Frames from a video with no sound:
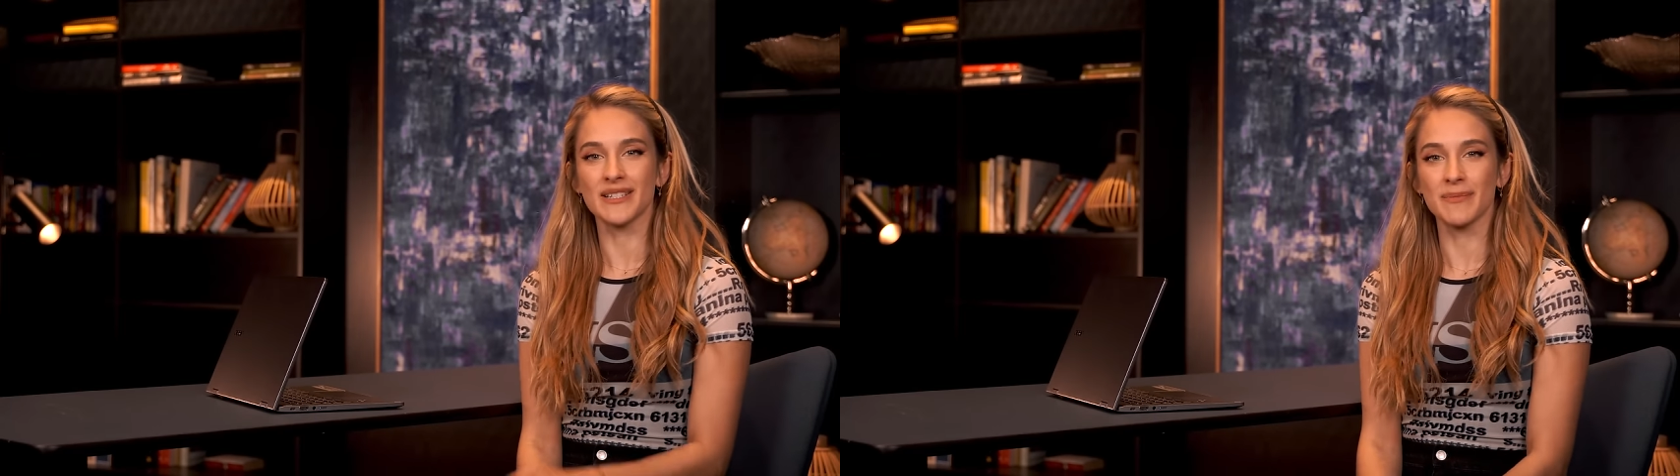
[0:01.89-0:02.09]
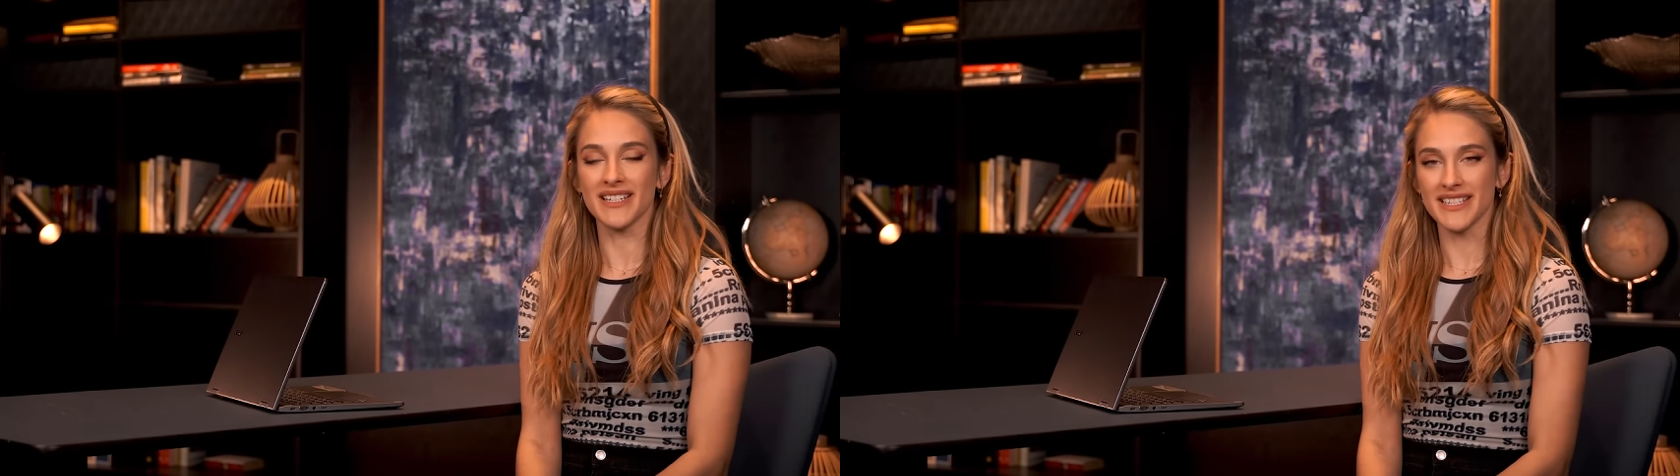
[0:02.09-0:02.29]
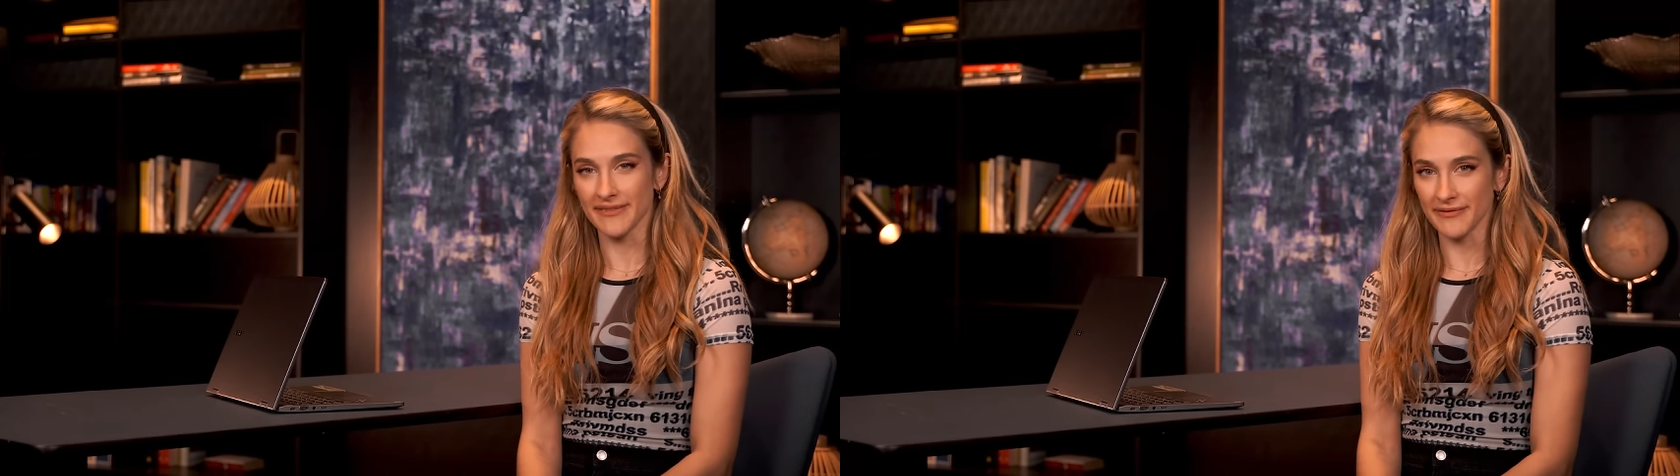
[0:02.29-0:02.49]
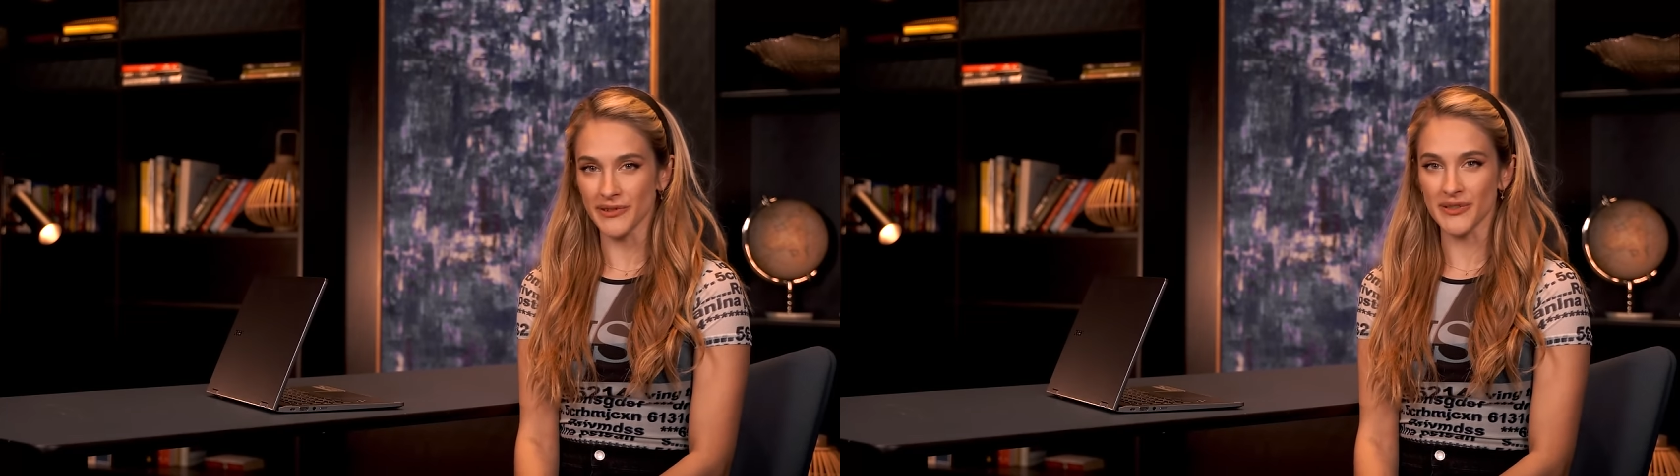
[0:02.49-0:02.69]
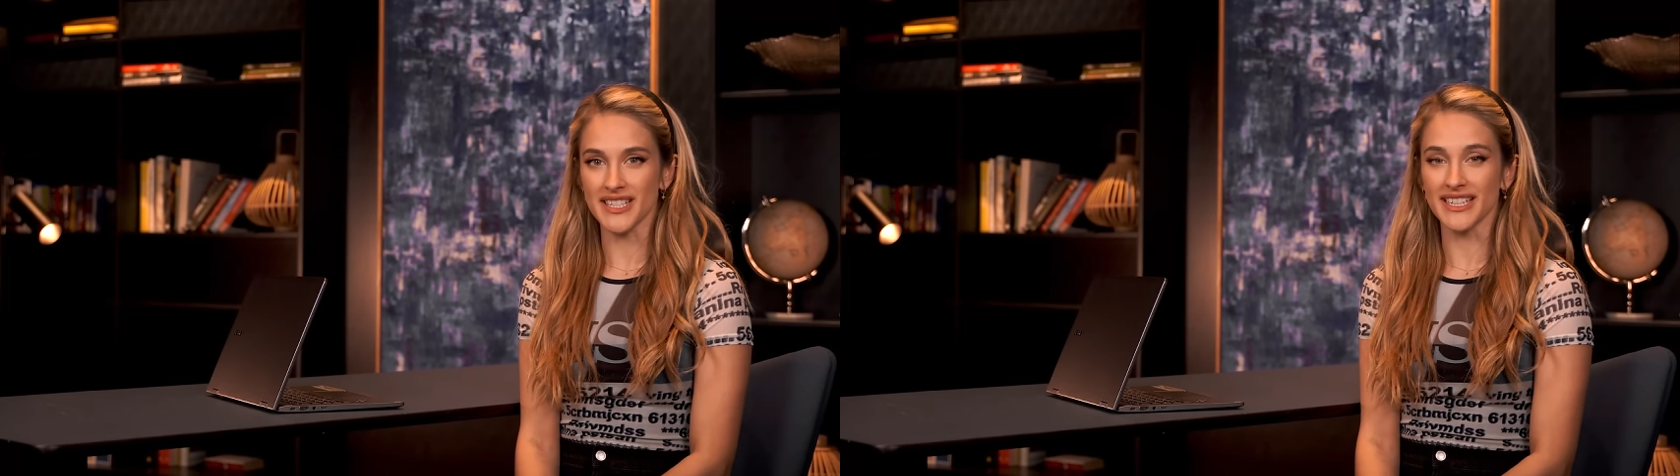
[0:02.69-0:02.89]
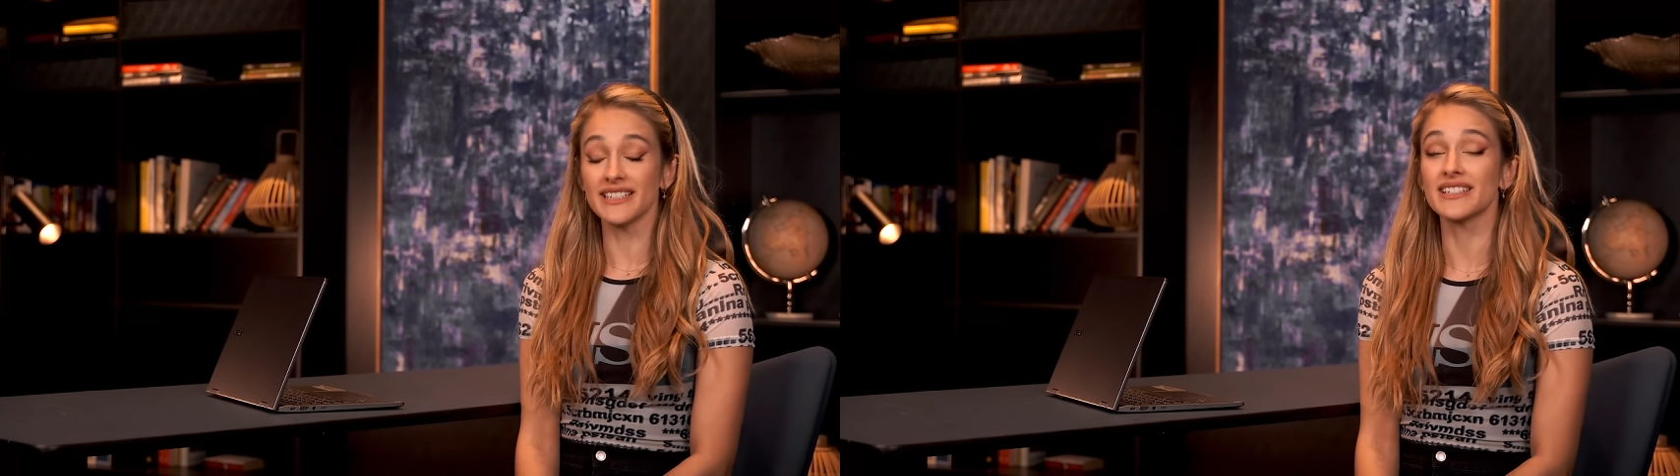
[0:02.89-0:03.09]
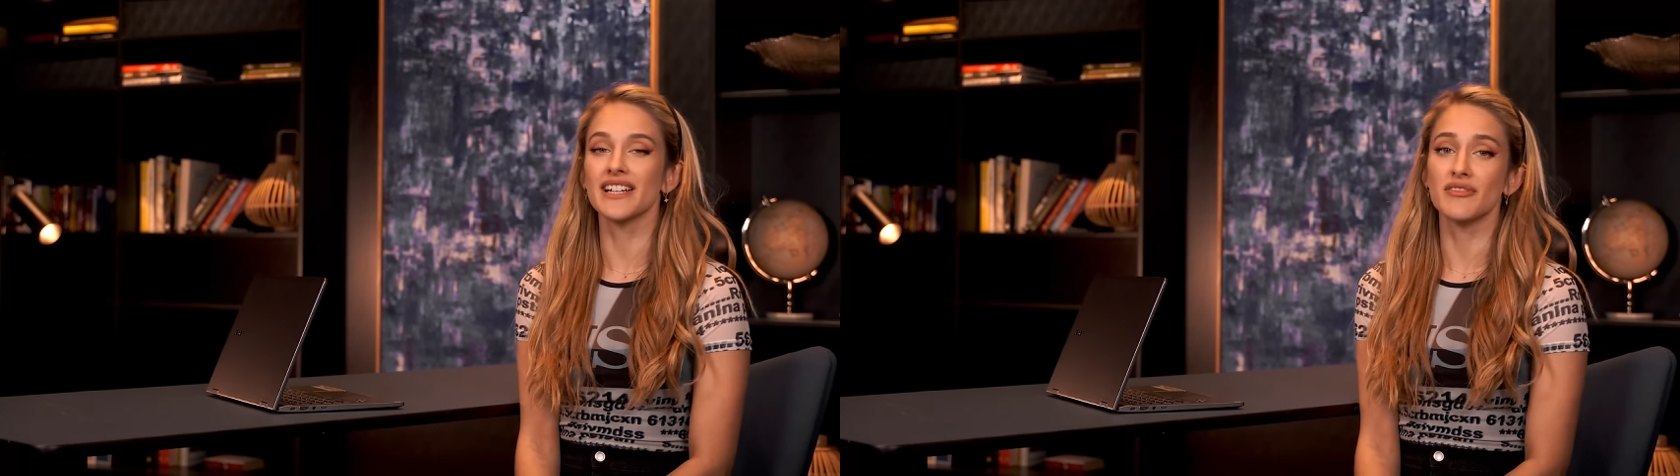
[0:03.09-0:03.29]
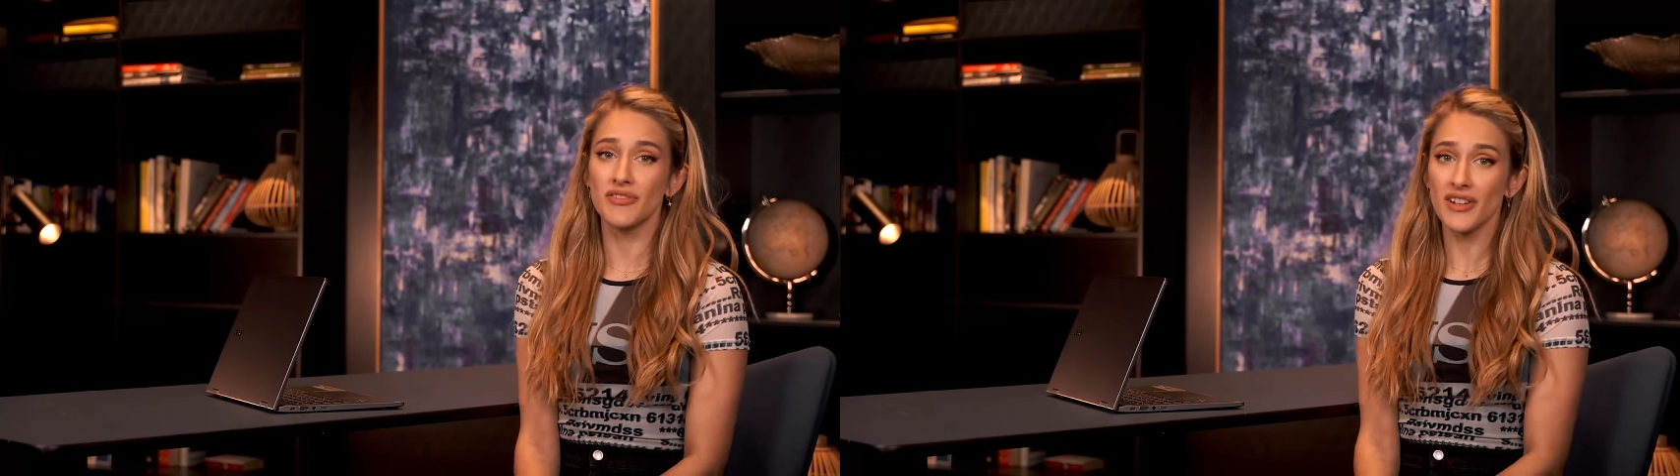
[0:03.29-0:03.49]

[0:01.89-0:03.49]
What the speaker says: Spin 714, a